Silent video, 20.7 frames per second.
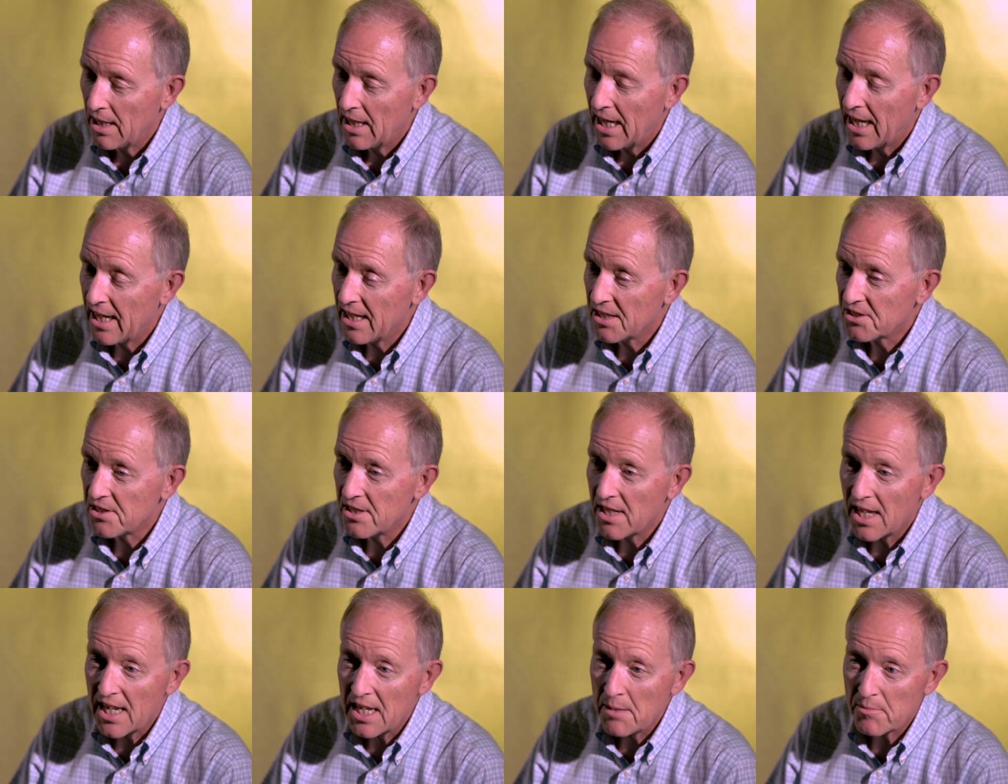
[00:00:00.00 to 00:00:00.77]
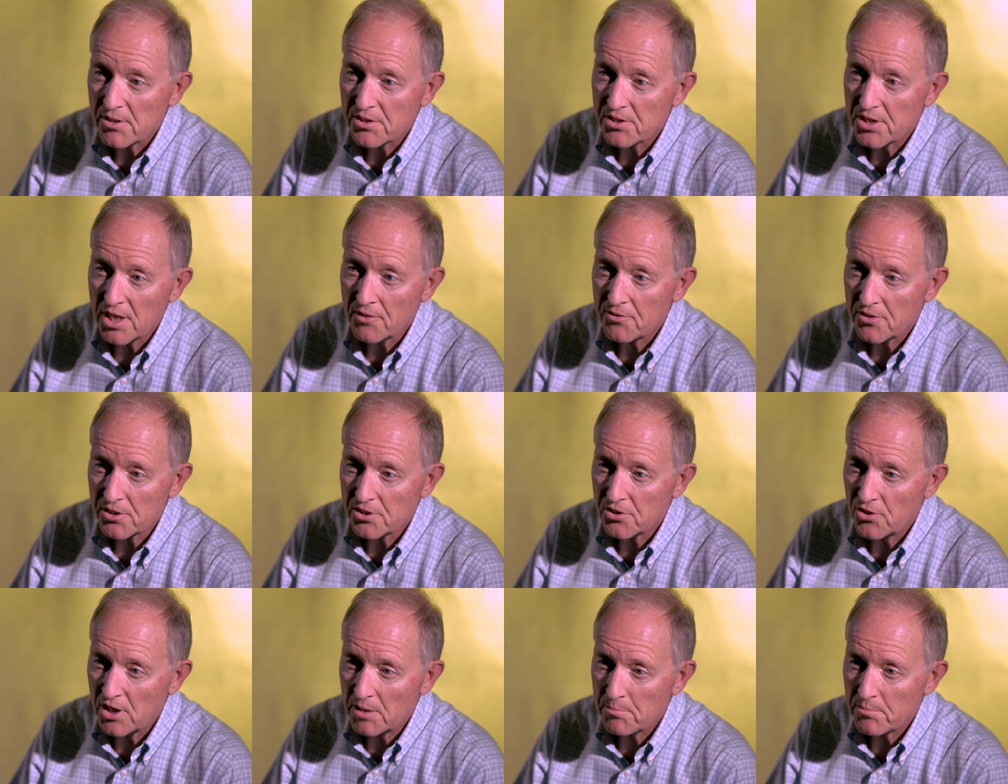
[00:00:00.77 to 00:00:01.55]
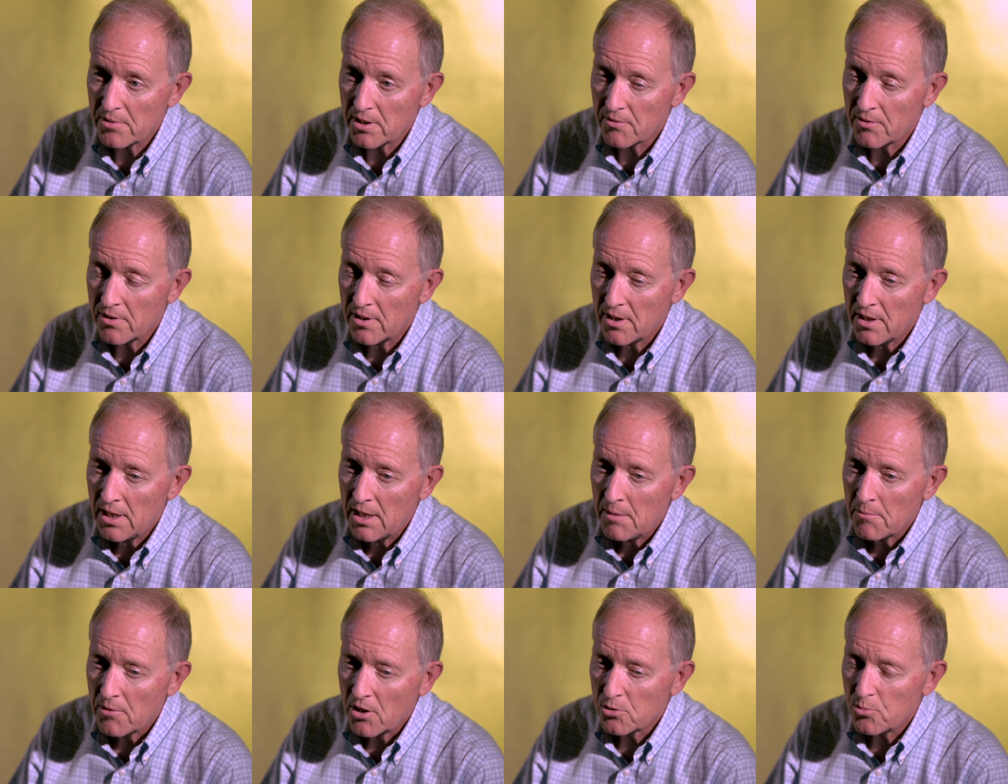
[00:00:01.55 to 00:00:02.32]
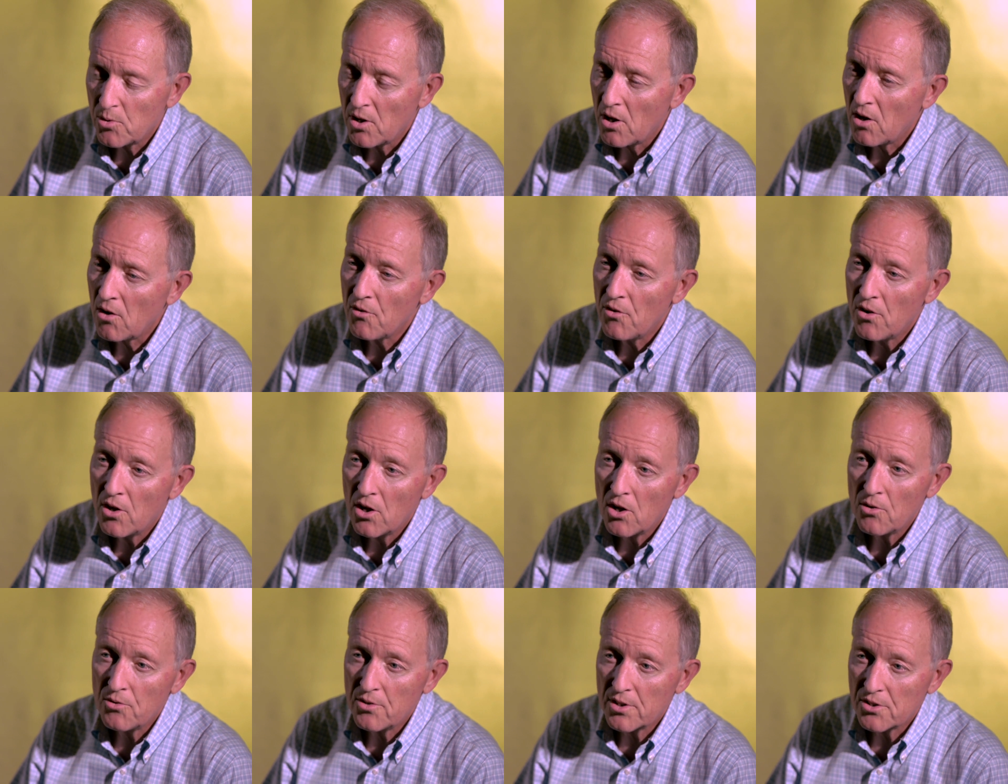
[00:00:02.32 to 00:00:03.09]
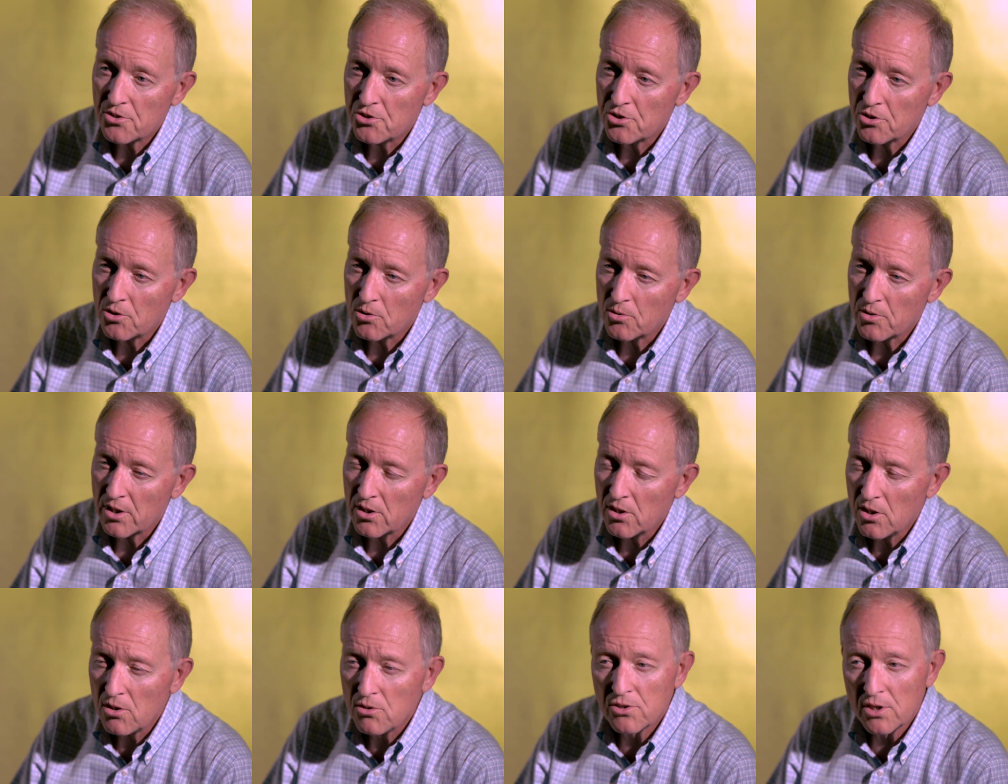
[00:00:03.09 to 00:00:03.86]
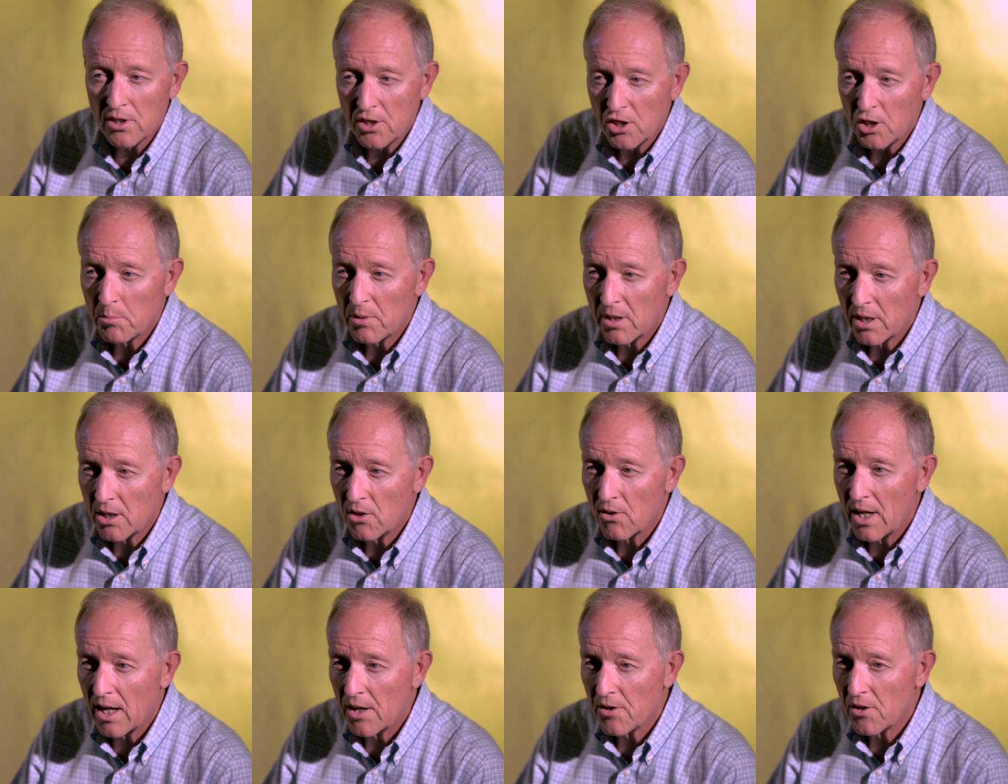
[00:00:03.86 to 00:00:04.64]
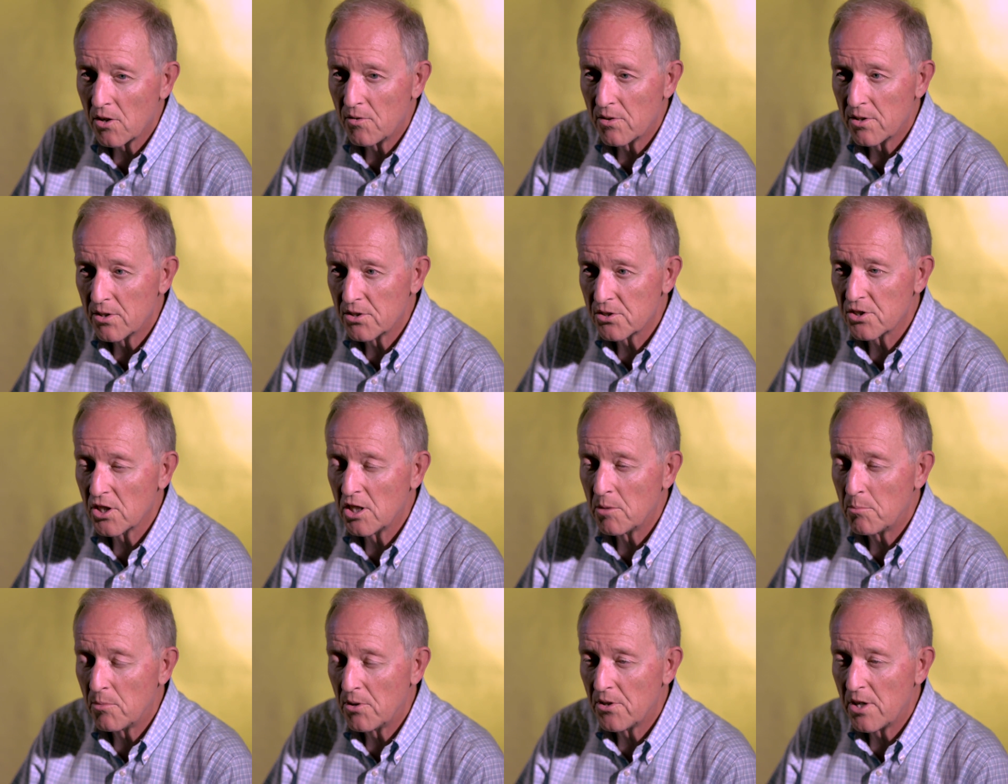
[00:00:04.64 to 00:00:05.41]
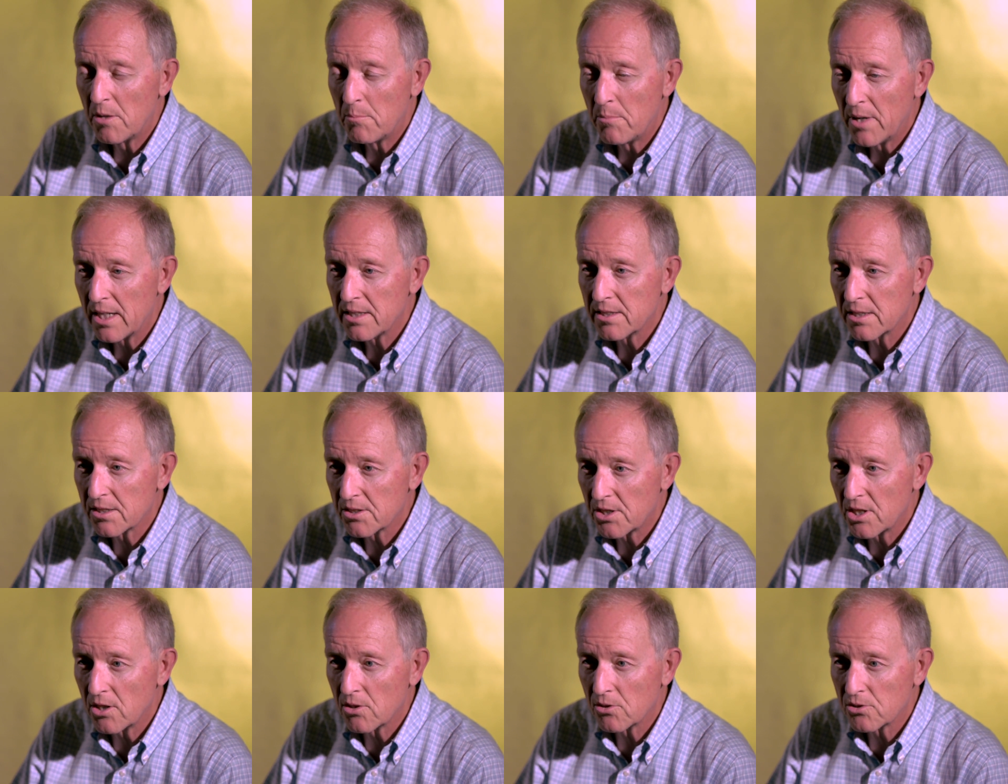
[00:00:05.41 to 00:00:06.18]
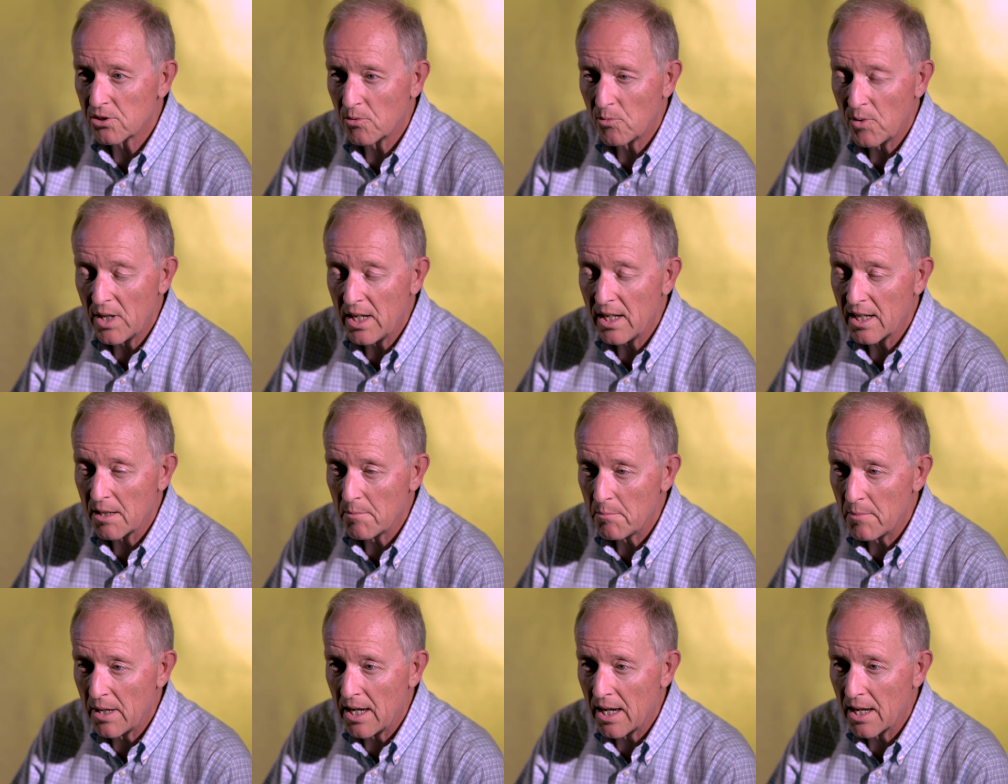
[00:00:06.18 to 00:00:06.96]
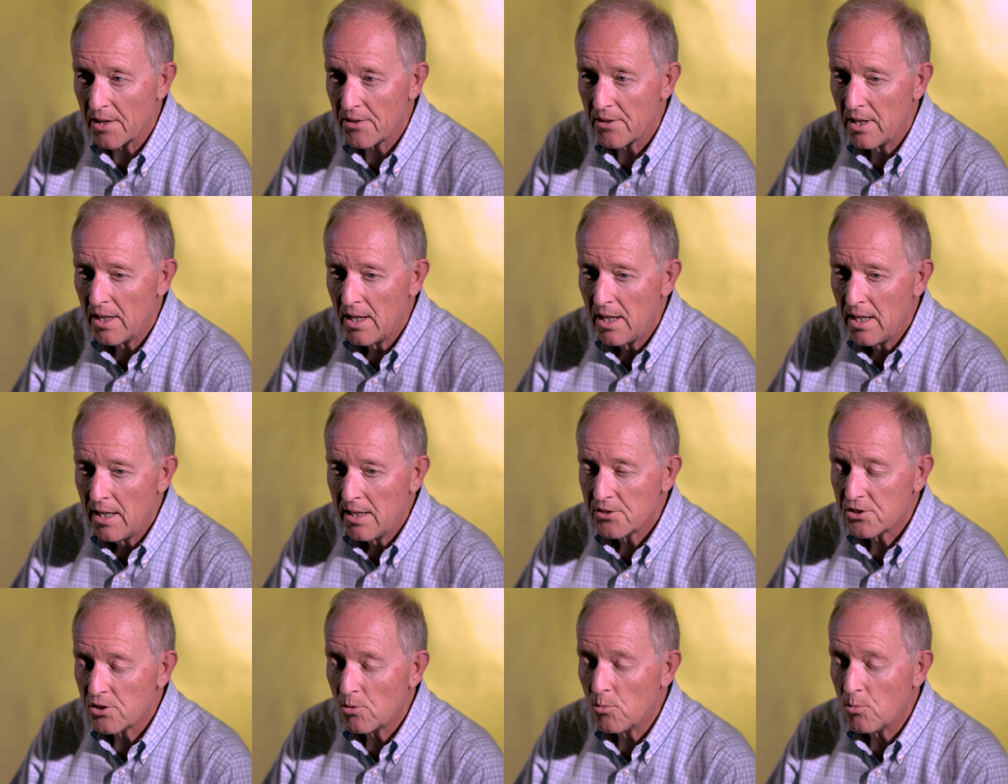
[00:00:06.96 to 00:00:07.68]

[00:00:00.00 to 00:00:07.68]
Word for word: and its name is self-descriptive because we all know that children lose a little bit of ground over the summer in their basic skills of reading and math. So